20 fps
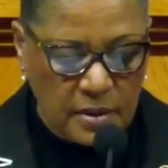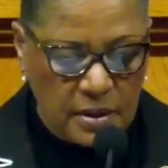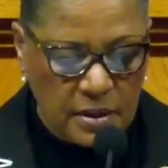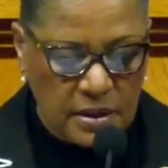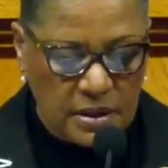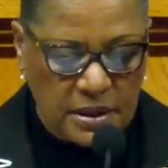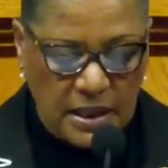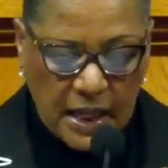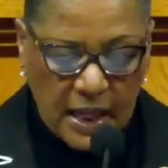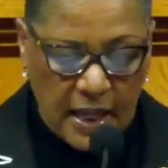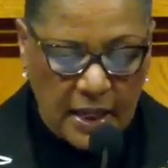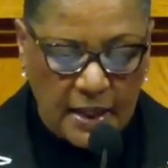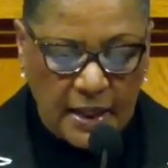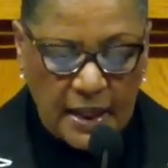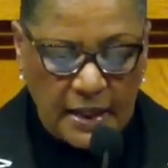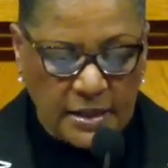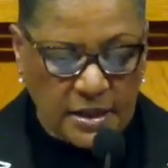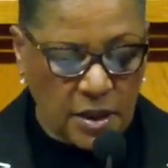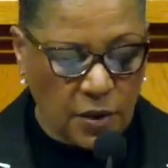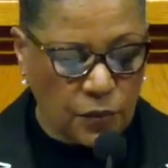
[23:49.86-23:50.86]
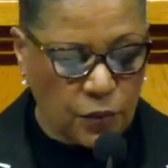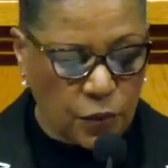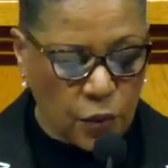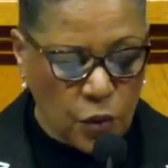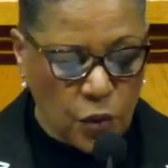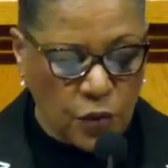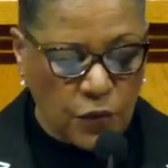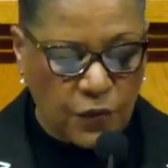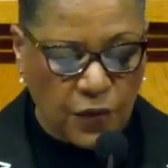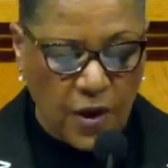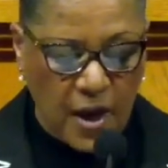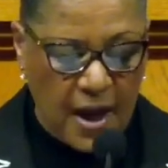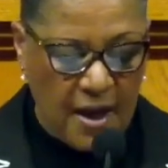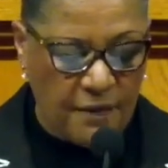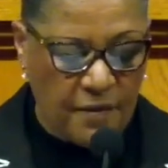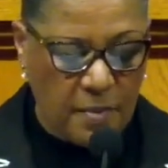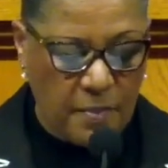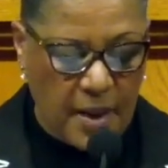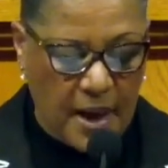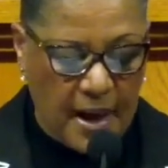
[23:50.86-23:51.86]
said, It's a rule for
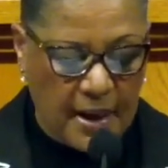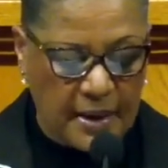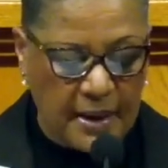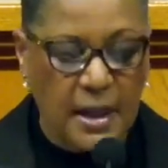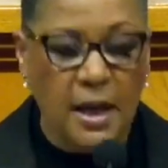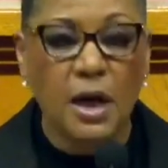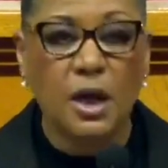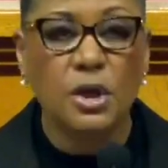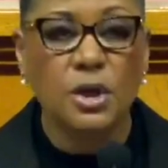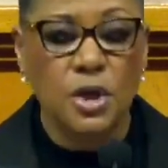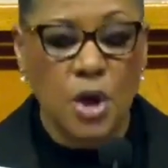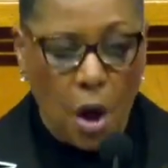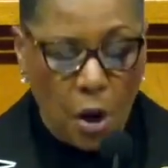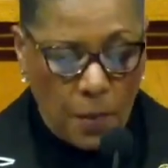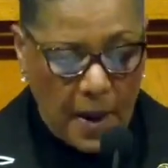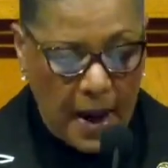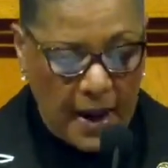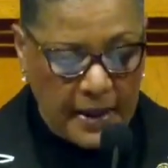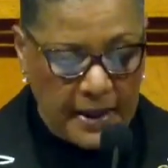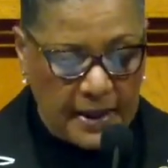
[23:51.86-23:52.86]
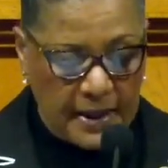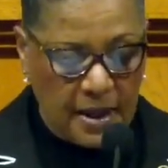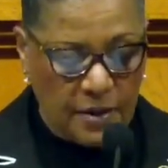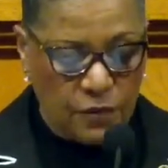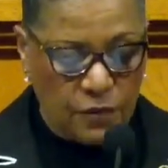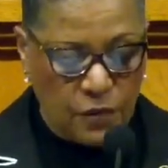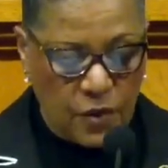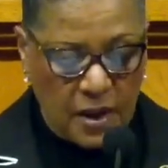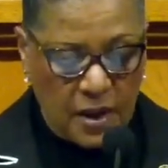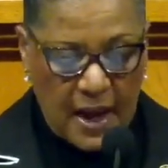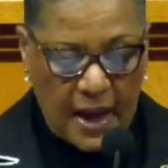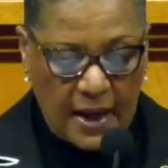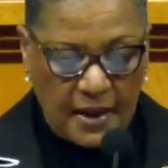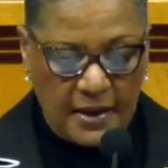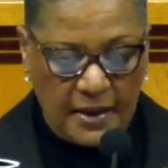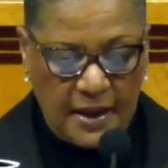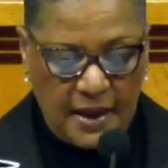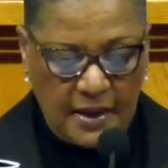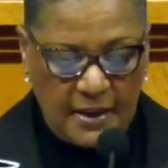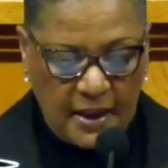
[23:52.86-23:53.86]
everybody. Nobody can run out of
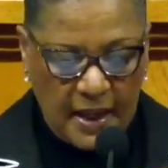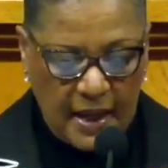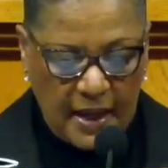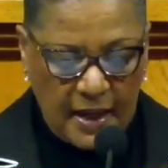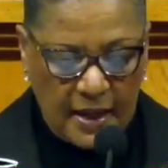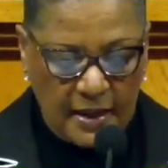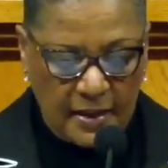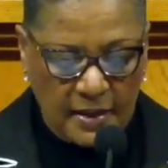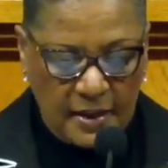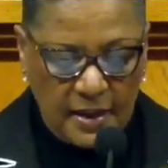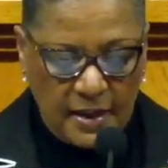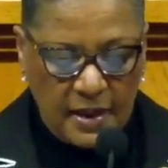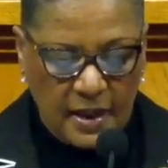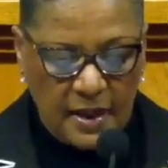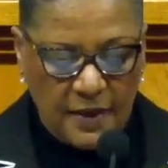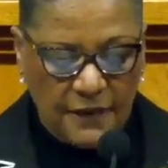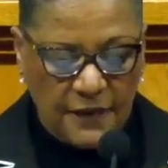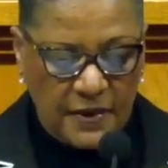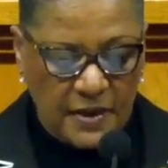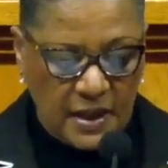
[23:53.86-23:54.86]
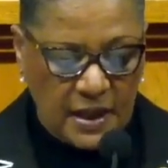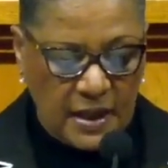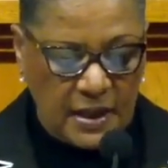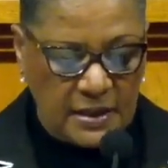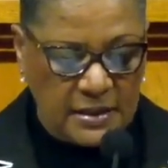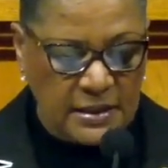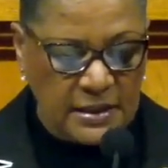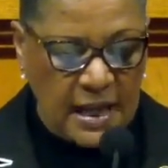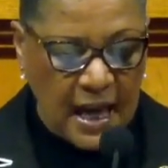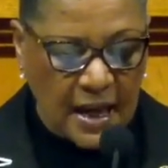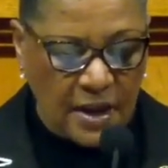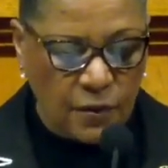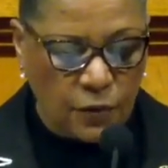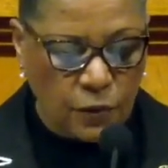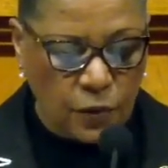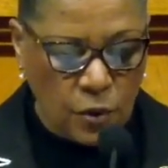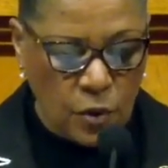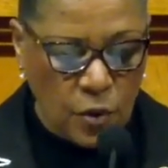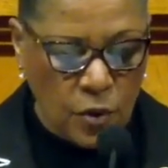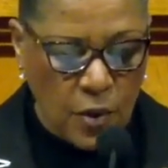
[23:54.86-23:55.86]
their lane. If it, it is not a
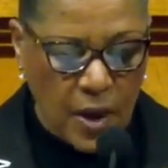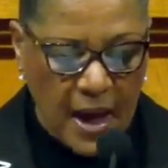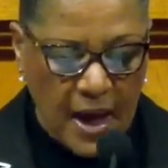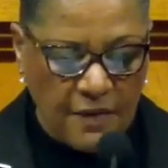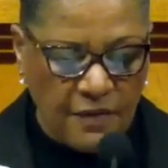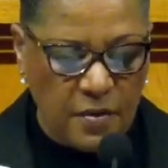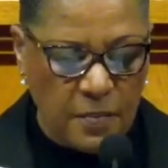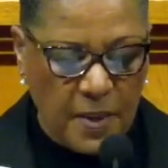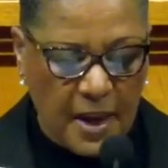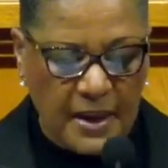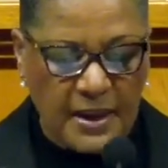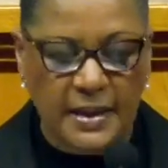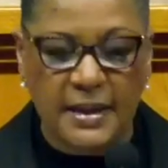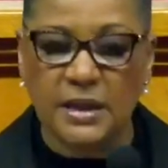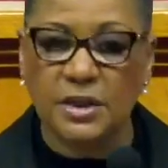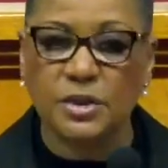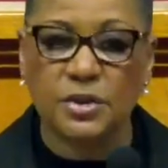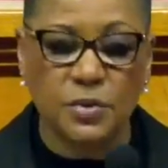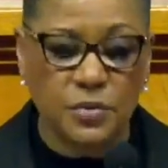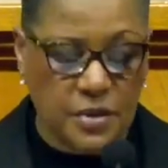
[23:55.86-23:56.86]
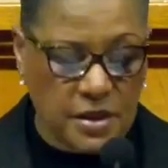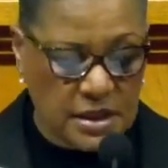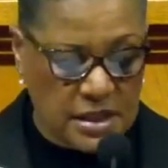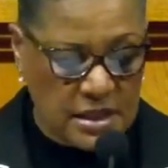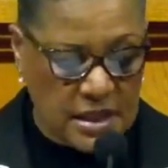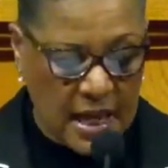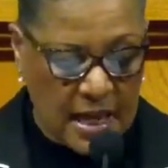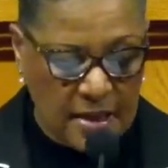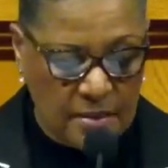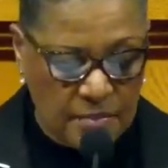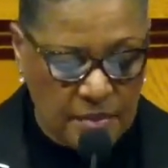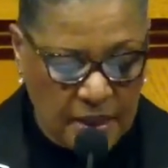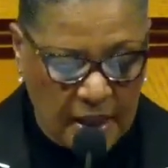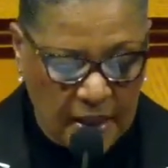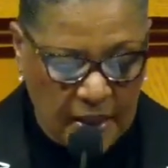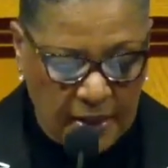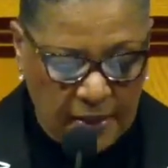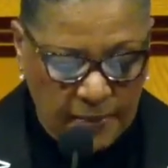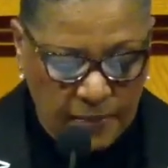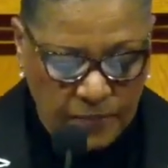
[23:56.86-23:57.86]
rule, everybody can do the same
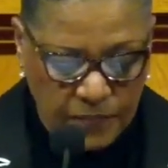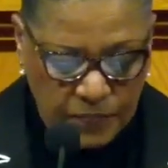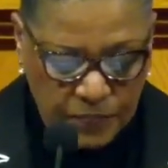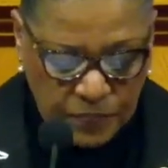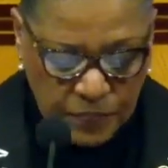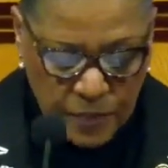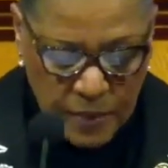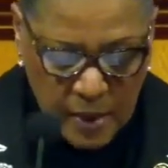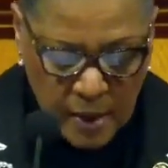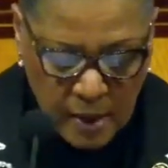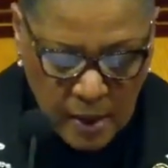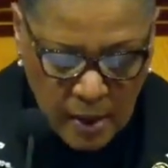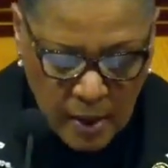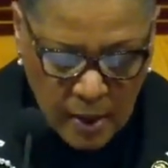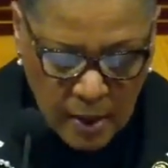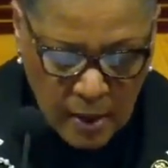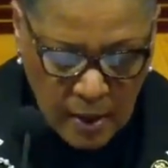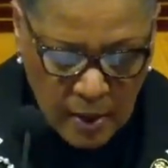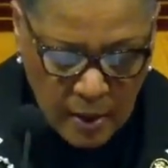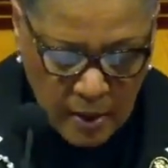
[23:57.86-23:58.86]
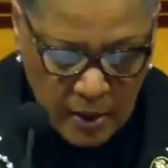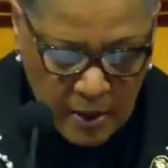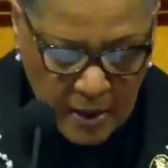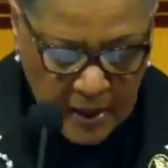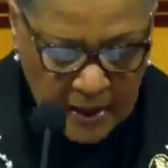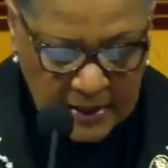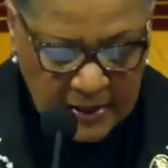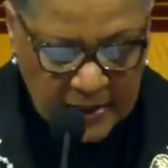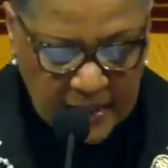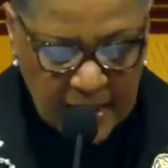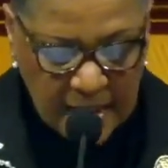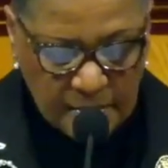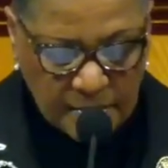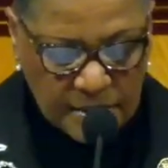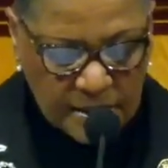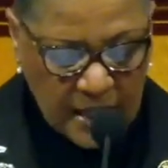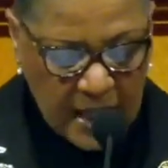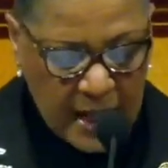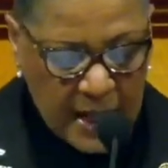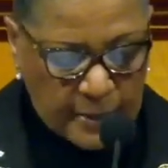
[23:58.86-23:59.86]
thing. It seems
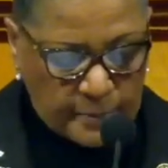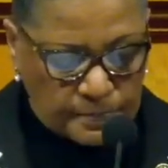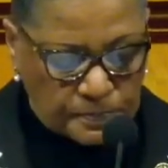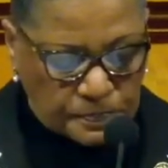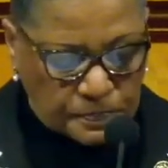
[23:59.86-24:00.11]
that